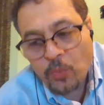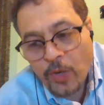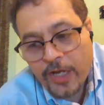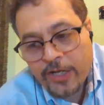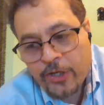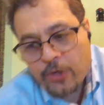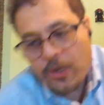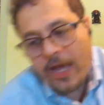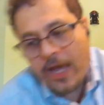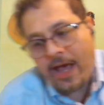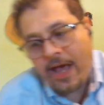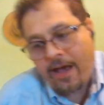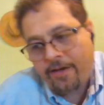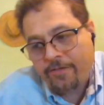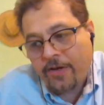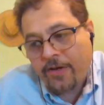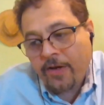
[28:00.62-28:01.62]
when you
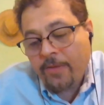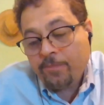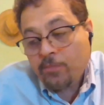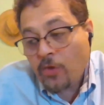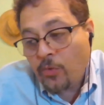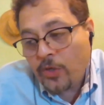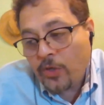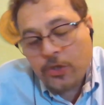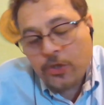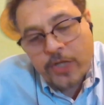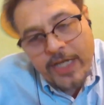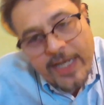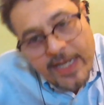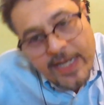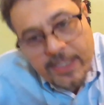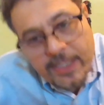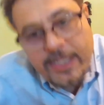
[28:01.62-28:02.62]

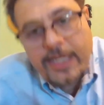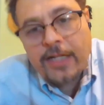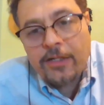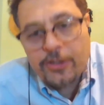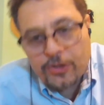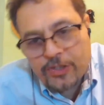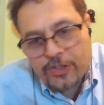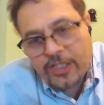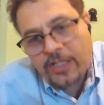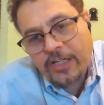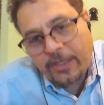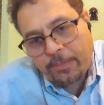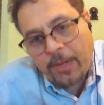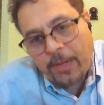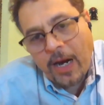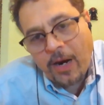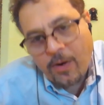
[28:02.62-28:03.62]
can't kill
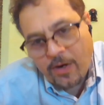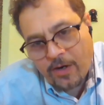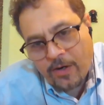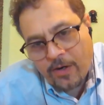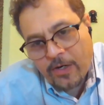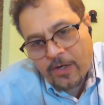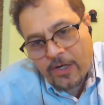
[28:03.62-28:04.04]
utility power.